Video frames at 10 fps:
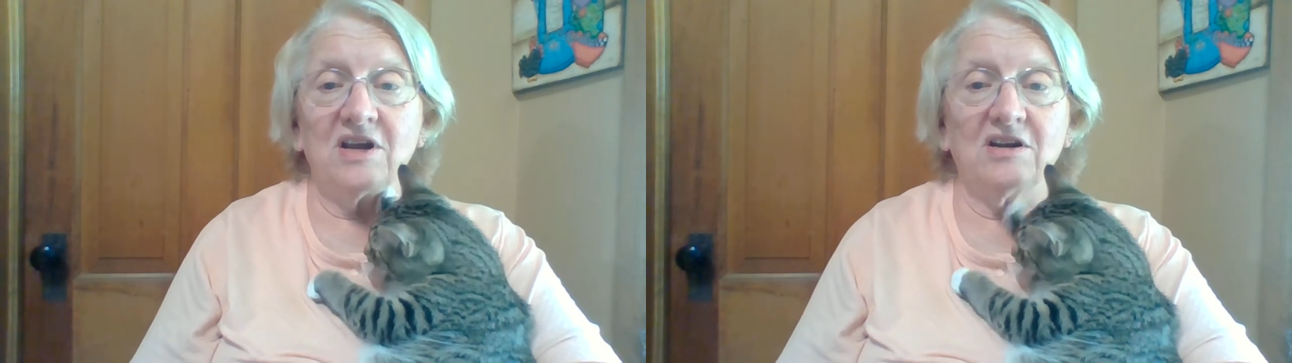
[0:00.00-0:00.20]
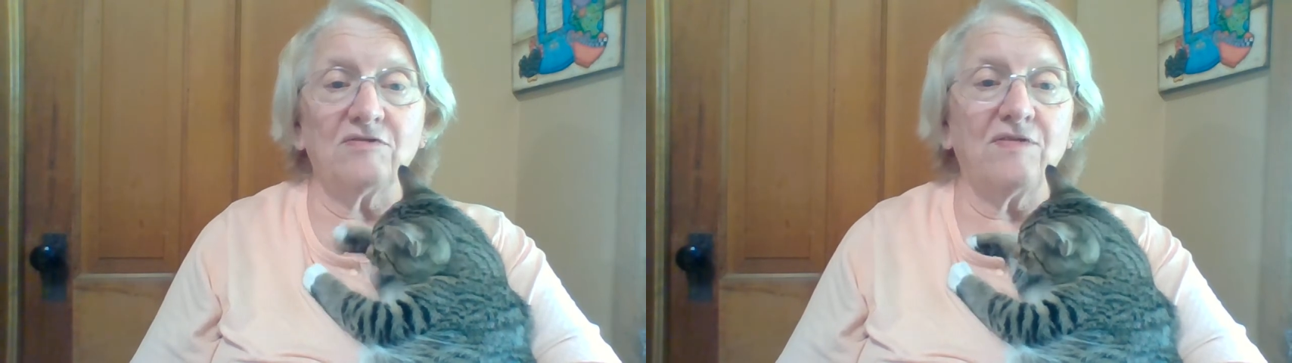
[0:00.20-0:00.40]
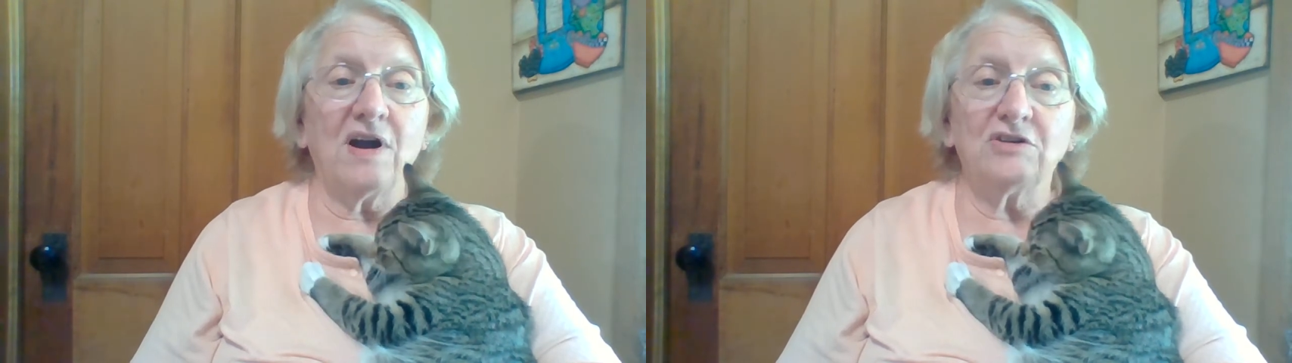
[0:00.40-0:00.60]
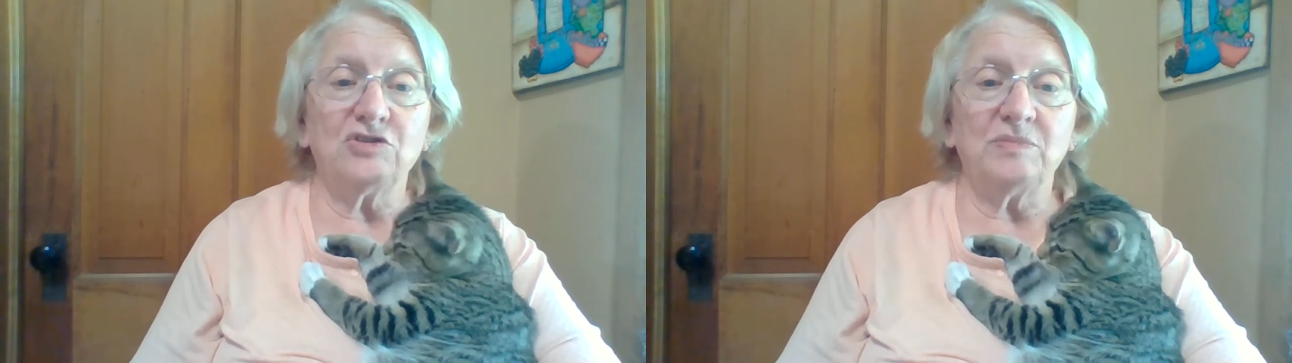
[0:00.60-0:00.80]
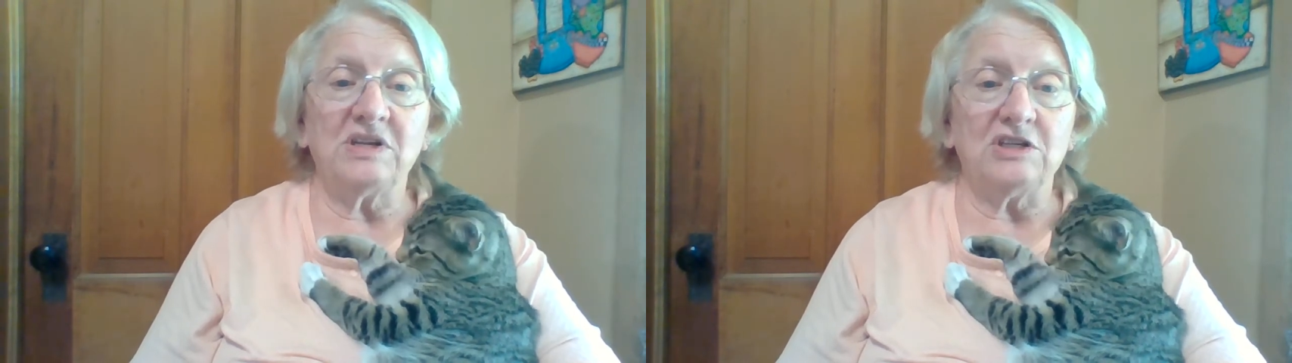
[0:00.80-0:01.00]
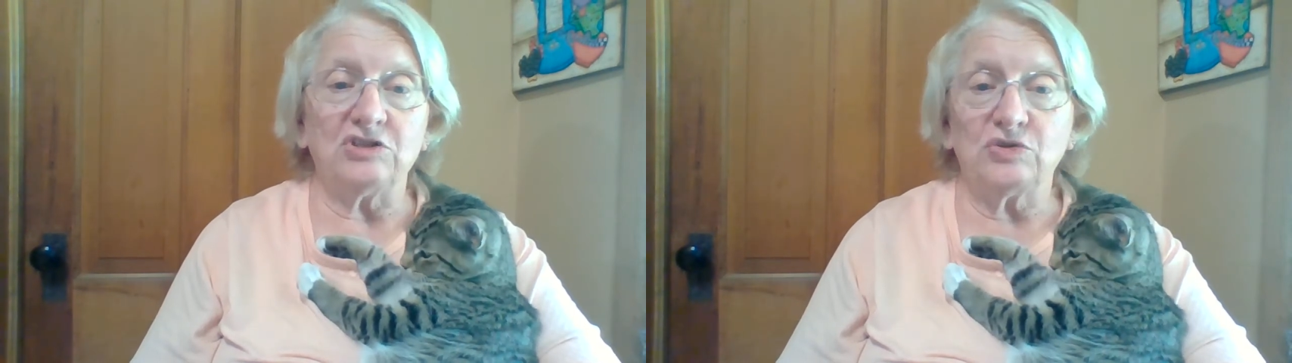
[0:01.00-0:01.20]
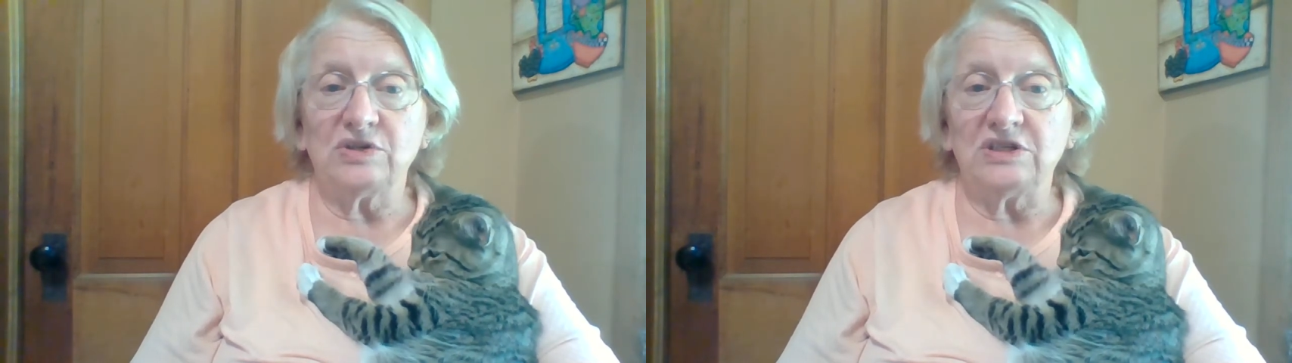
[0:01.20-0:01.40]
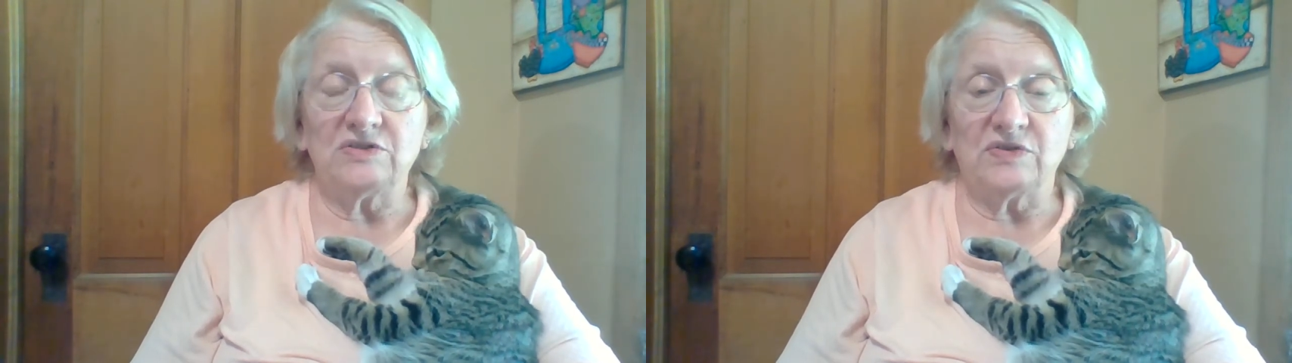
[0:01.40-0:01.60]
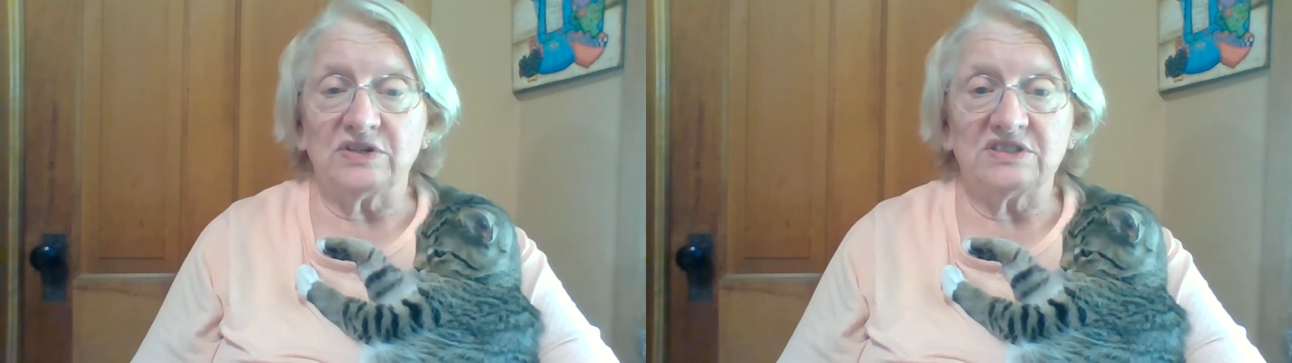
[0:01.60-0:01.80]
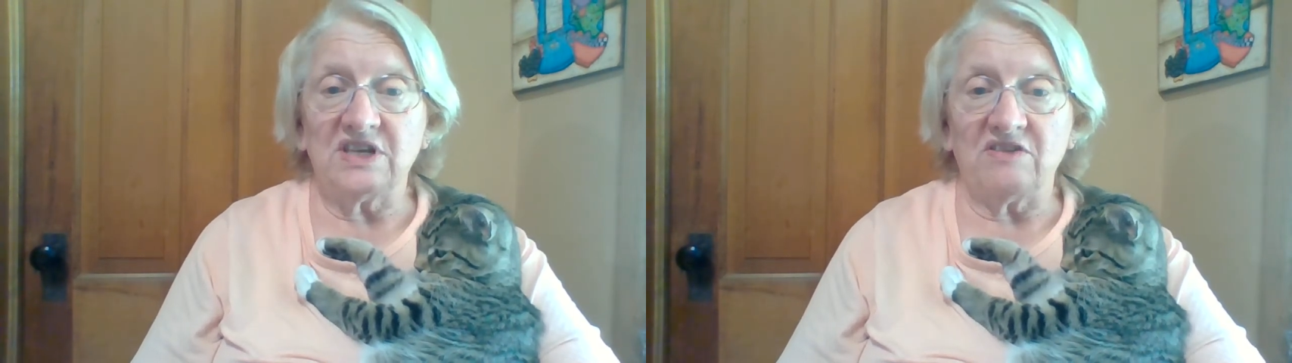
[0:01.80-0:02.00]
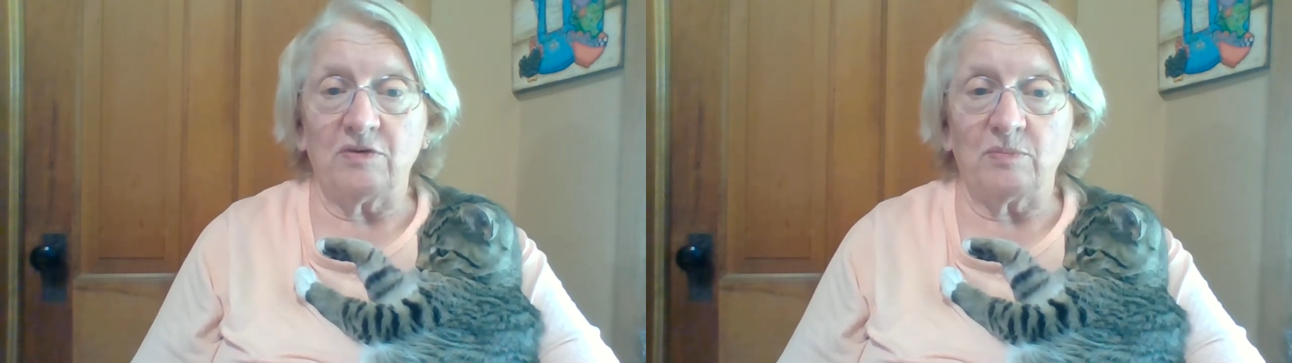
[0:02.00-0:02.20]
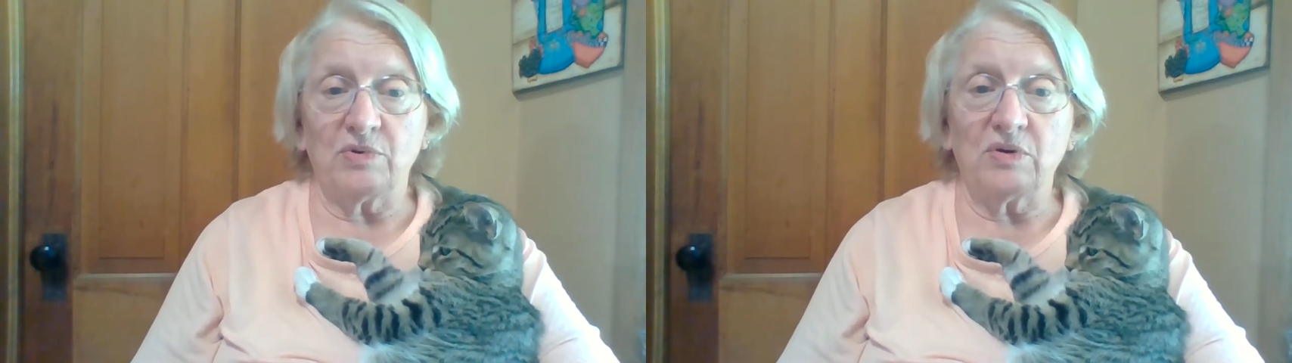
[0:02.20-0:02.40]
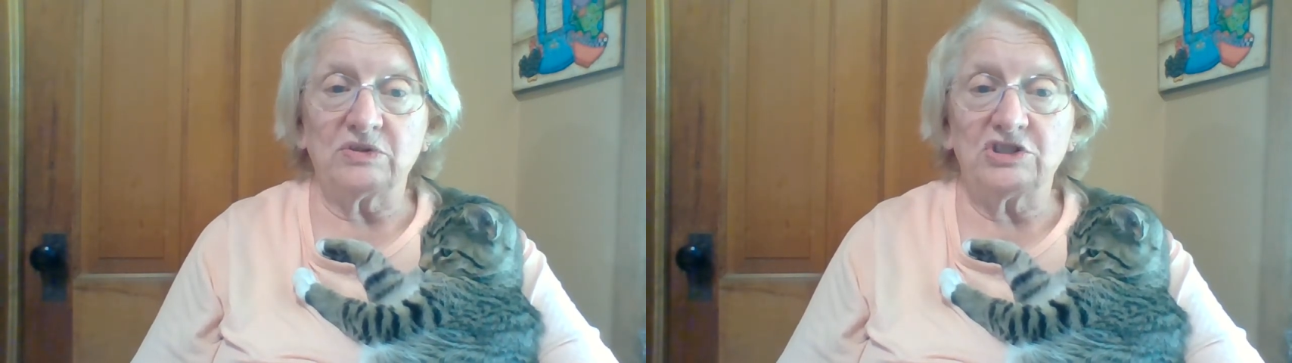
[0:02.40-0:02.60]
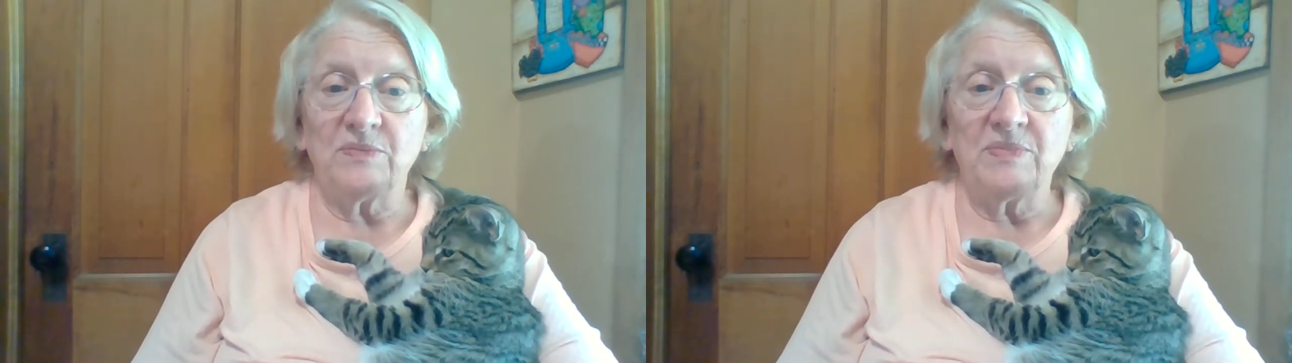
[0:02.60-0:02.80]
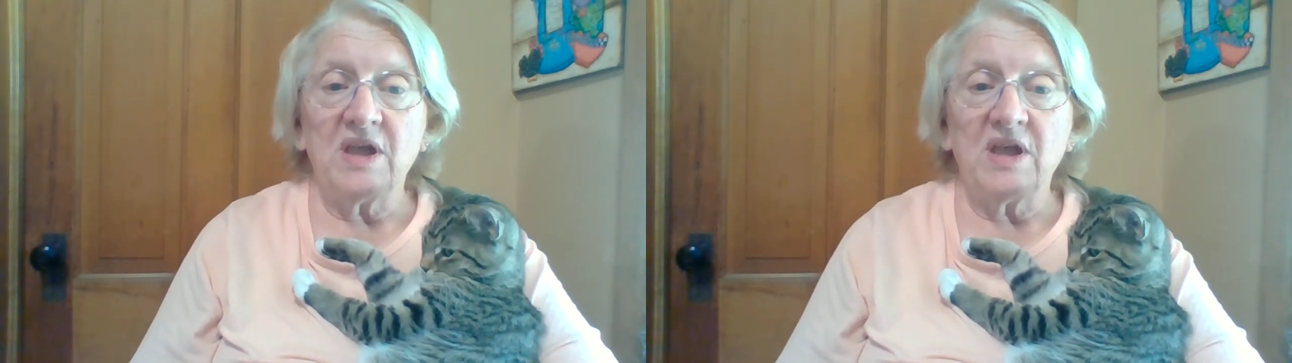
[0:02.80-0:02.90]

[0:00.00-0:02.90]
There are far too many trees for a safe approach.